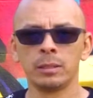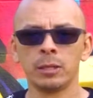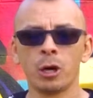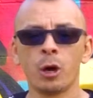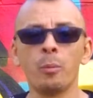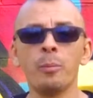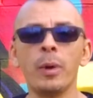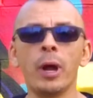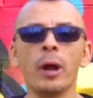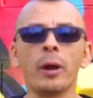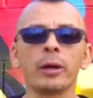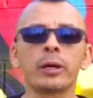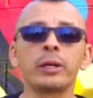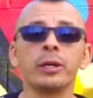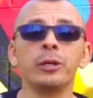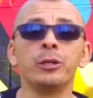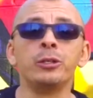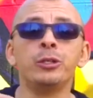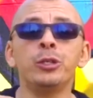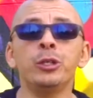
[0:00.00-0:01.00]
America,
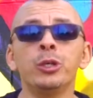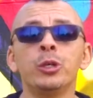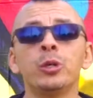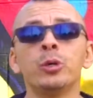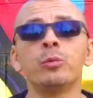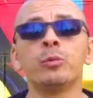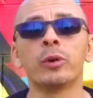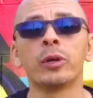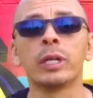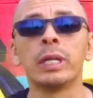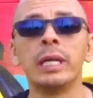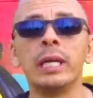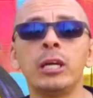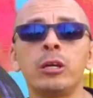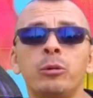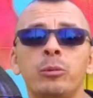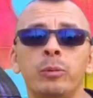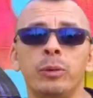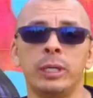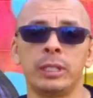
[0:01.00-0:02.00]
you
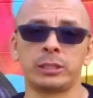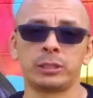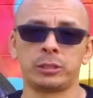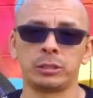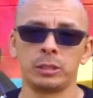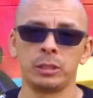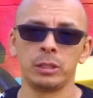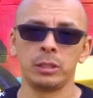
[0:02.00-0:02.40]
relinquished